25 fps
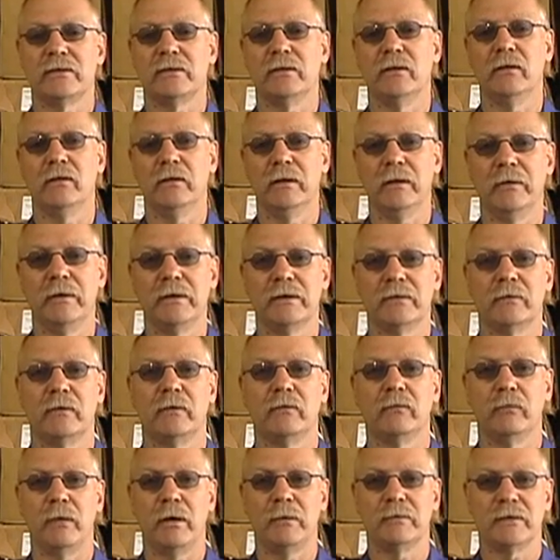So anyways,
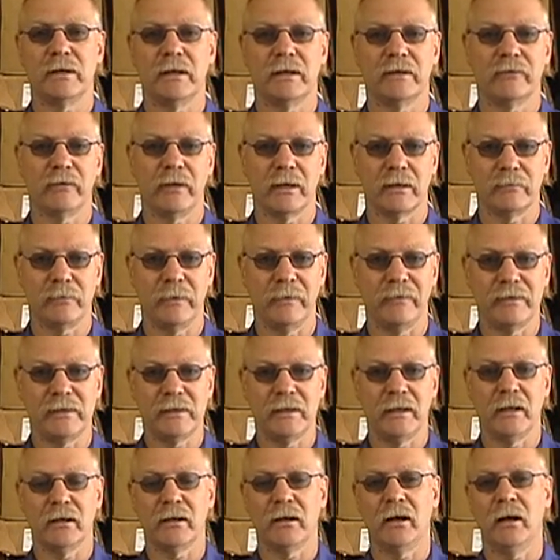our website is
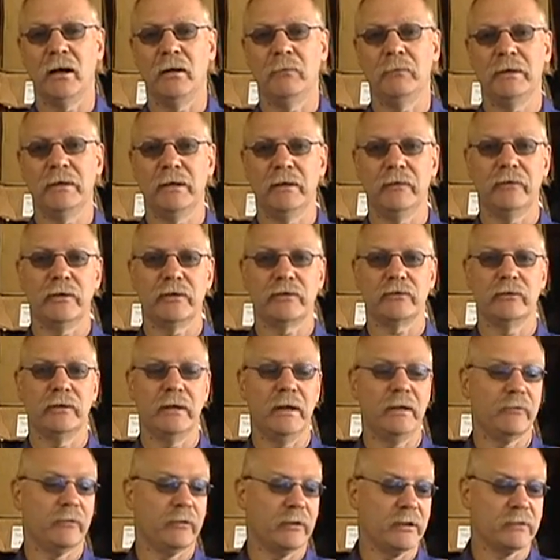flexpvc.com, but the official
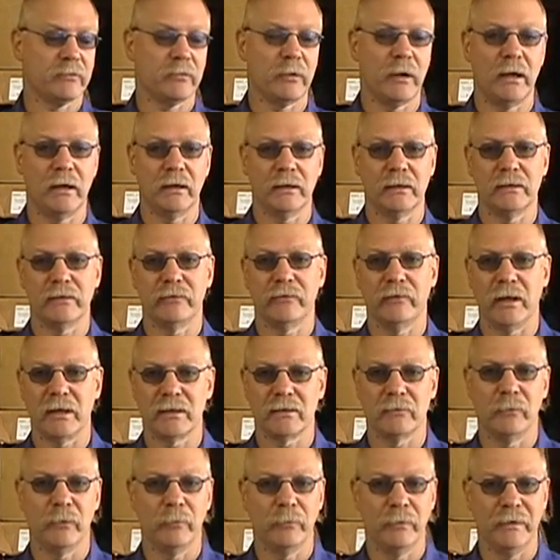name for this product is
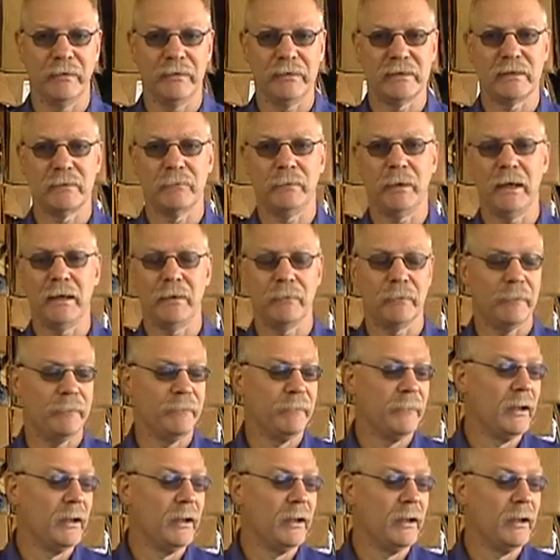flexible PVC pipe.